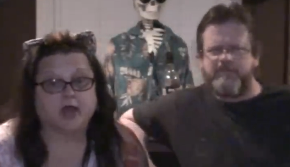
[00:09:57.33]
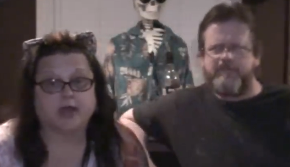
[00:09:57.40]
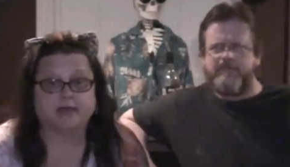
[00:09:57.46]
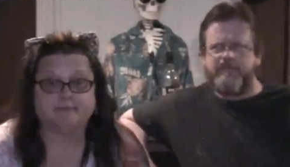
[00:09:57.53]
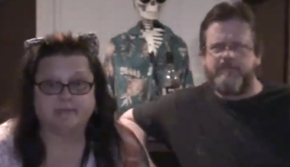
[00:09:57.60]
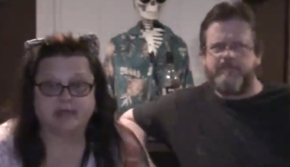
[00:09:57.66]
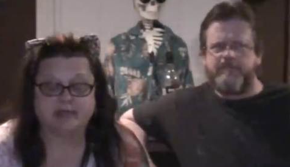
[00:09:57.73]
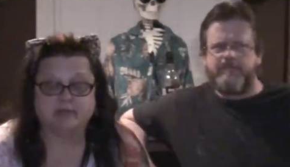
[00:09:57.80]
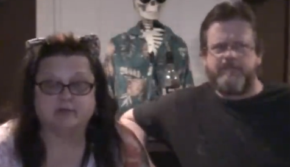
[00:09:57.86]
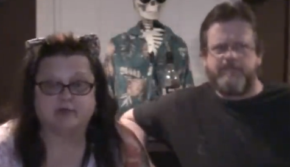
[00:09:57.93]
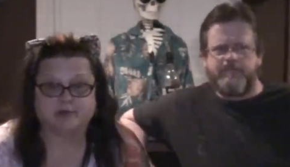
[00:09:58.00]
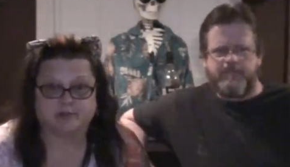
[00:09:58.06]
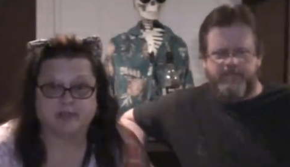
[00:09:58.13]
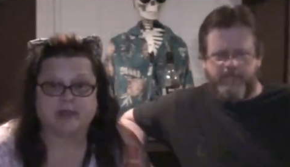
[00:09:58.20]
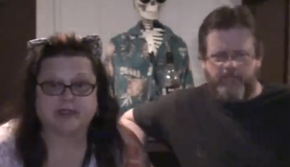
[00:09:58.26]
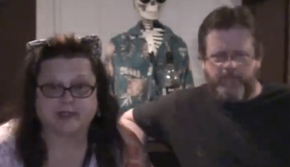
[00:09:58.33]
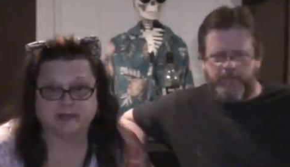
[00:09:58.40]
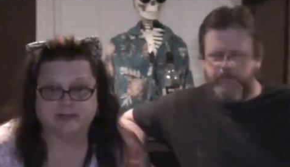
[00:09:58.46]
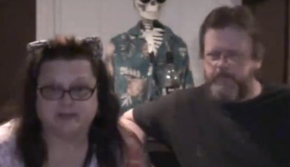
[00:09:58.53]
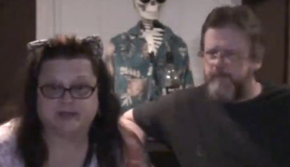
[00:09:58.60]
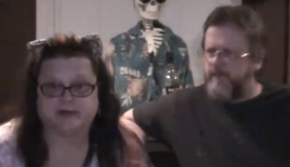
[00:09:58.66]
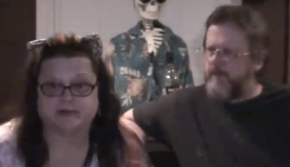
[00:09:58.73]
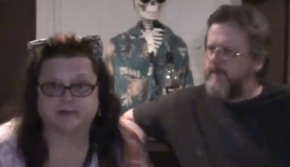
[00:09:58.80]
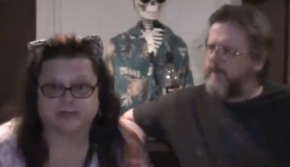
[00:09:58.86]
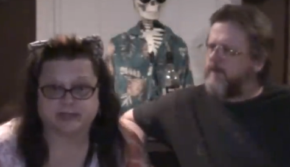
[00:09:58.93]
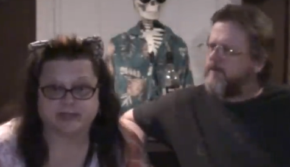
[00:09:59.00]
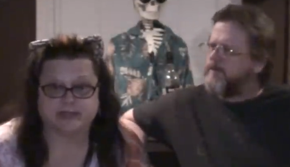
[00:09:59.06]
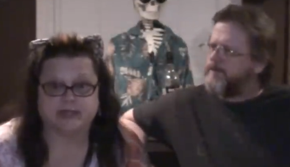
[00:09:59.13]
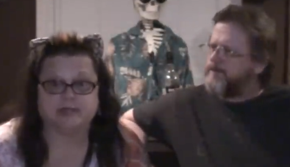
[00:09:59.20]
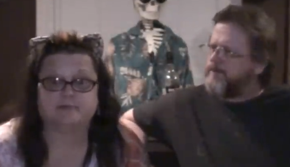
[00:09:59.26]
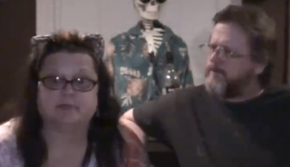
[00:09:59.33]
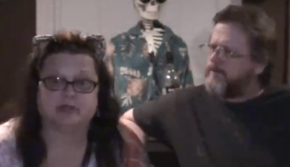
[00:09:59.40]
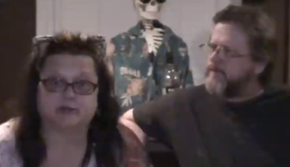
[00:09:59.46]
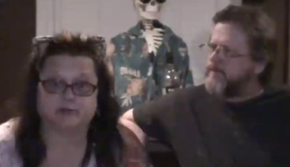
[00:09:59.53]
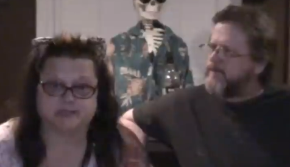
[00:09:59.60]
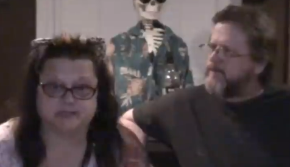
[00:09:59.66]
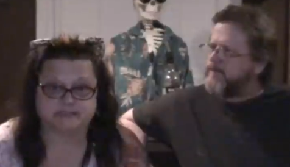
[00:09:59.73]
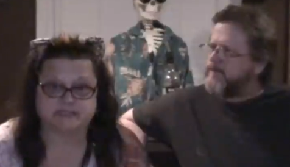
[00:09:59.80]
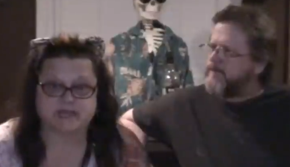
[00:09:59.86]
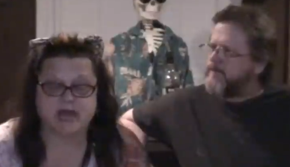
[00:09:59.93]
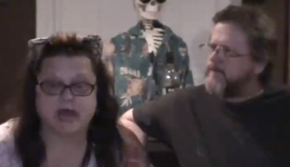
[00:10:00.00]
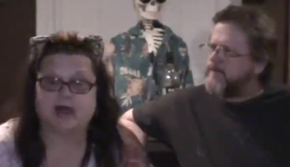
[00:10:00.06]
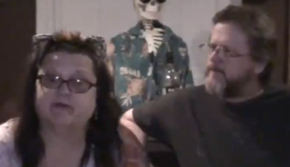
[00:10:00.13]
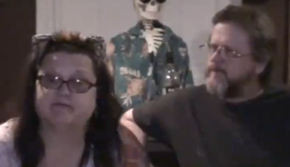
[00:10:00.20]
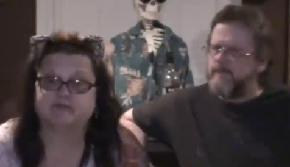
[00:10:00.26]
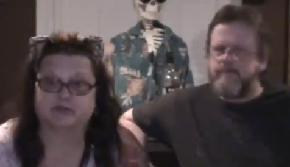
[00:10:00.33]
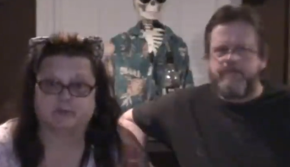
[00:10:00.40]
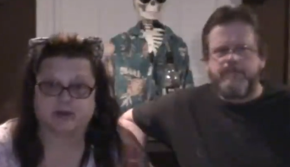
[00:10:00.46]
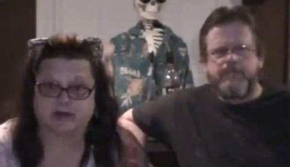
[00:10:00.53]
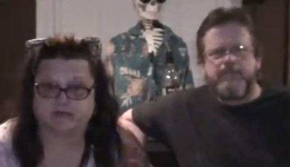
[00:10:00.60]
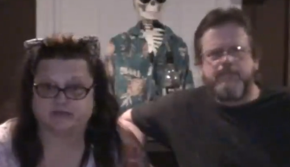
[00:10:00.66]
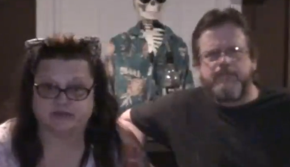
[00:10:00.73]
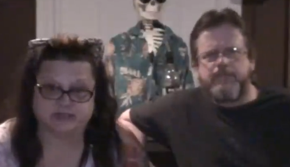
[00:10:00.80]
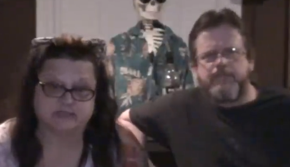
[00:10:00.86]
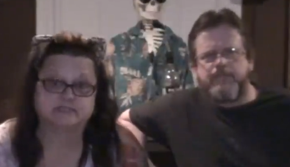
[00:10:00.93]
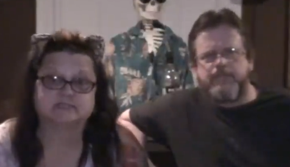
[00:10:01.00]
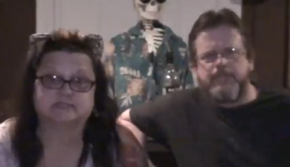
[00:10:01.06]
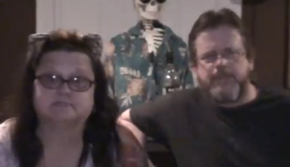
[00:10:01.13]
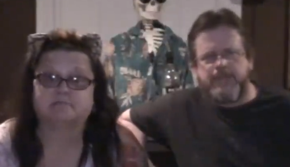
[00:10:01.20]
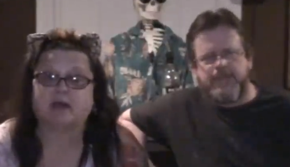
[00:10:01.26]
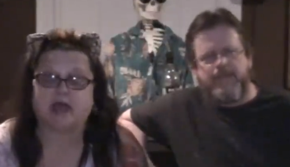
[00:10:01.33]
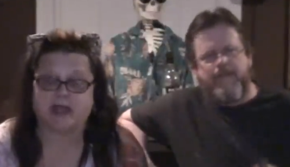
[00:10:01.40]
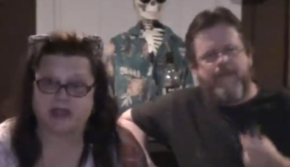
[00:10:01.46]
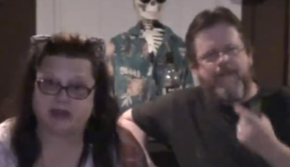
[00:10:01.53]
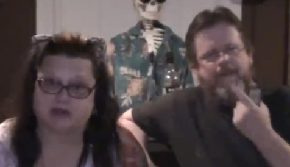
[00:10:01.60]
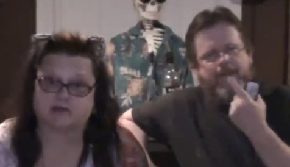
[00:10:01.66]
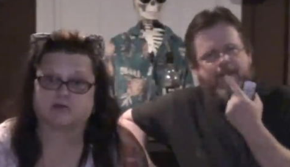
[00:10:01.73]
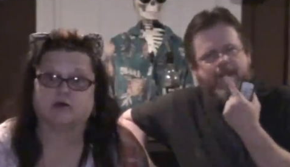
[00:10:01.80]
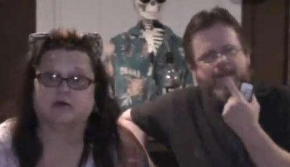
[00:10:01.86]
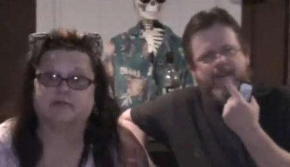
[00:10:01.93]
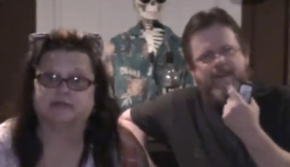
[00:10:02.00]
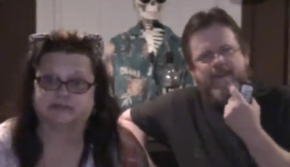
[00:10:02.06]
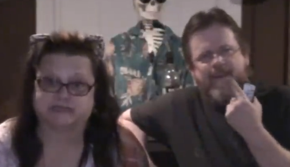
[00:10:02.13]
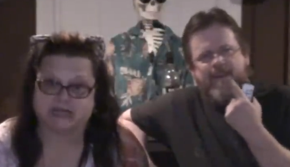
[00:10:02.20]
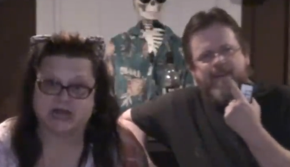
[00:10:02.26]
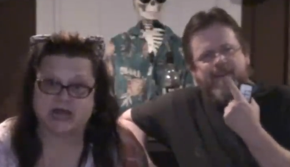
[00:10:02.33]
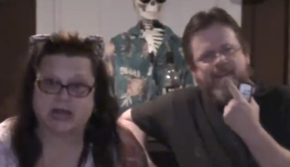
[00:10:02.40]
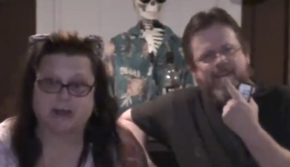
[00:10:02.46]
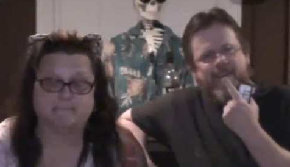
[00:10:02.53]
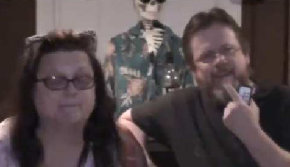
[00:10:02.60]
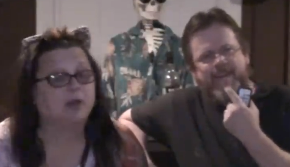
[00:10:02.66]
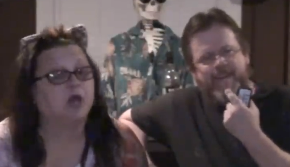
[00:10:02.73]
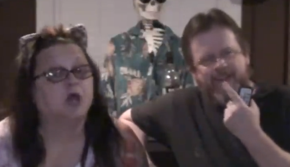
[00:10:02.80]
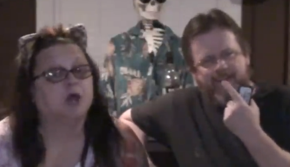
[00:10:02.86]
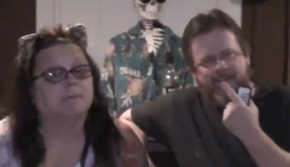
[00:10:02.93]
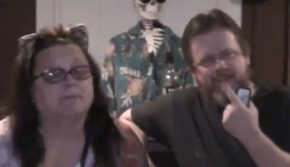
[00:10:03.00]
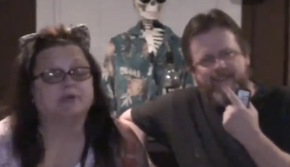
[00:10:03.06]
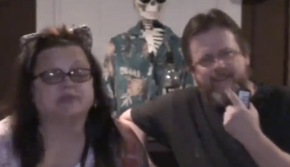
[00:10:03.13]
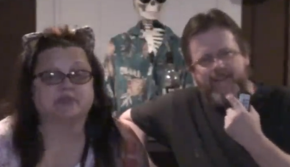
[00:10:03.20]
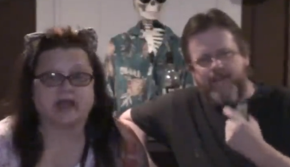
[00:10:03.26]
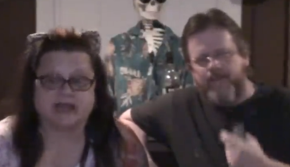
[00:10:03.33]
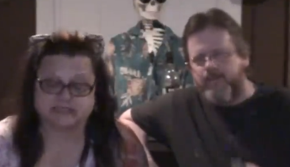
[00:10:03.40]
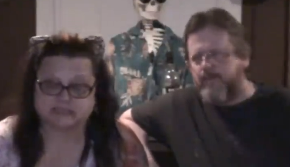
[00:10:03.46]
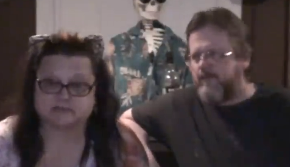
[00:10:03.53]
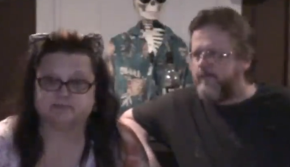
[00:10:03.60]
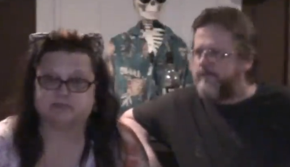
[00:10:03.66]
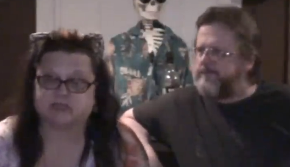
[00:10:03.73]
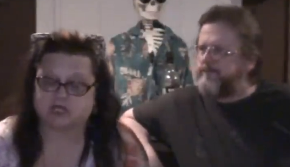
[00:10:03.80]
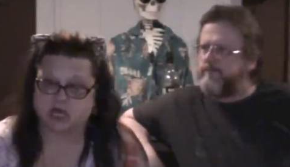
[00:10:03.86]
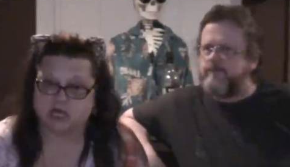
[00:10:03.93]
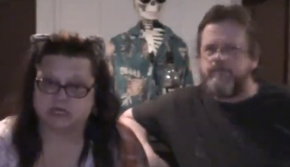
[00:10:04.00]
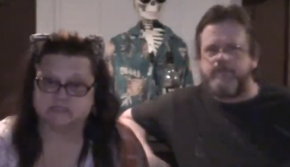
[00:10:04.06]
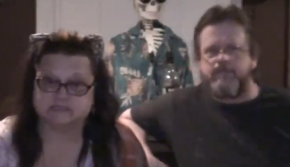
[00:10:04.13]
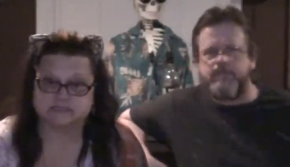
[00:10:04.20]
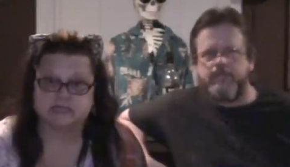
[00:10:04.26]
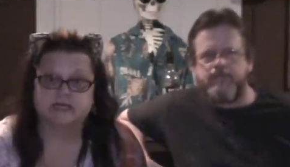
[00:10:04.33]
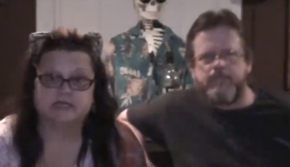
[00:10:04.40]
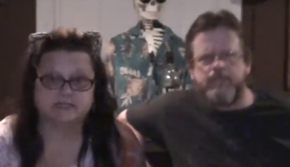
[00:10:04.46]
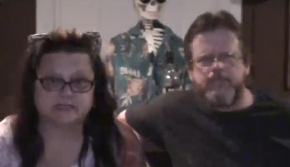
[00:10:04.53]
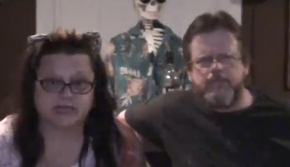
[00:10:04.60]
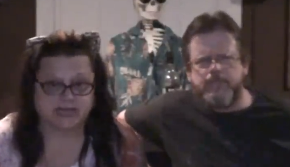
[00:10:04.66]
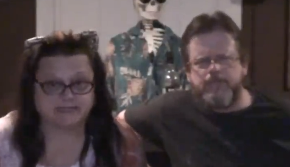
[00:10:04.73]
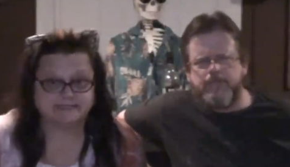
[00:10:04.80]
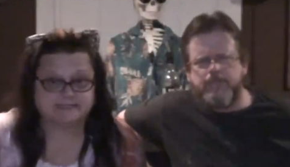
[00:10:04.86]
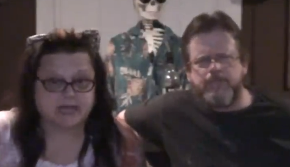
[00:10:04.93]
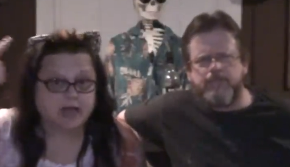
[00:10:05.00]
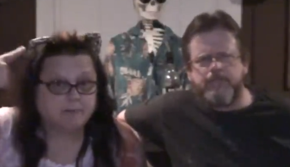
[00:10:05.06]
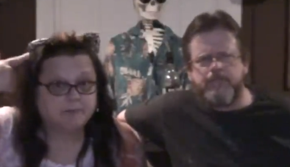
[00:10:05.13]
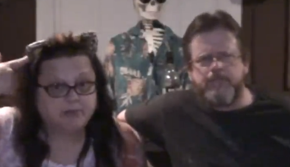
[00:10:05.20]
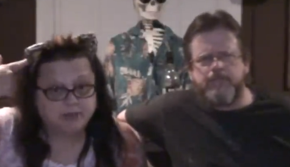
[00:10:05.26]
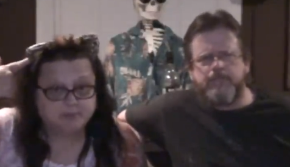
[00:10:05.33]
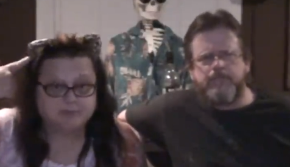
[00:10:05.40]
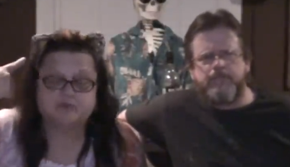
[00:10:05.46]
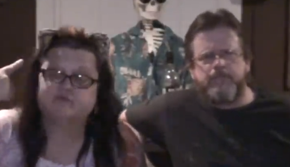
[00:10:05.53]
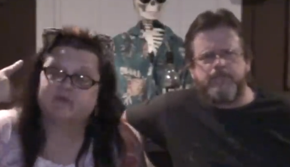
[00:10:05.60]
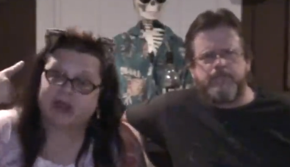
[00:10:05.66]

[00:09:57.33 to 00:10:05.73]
Speaker 1: I may look like a little kid because I have to wear things in my hair all the time, but that's because that's how people